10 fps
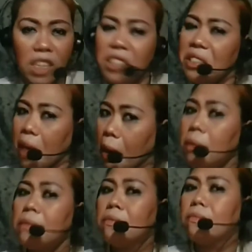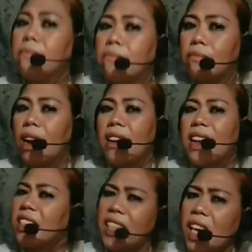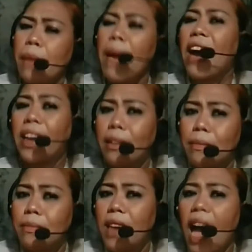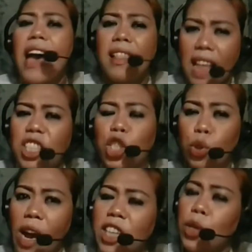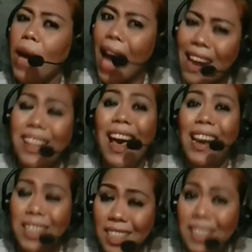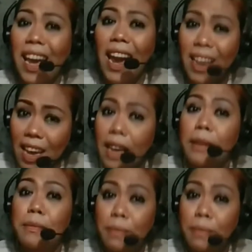So, let's think about it. Let's try to analyze the data.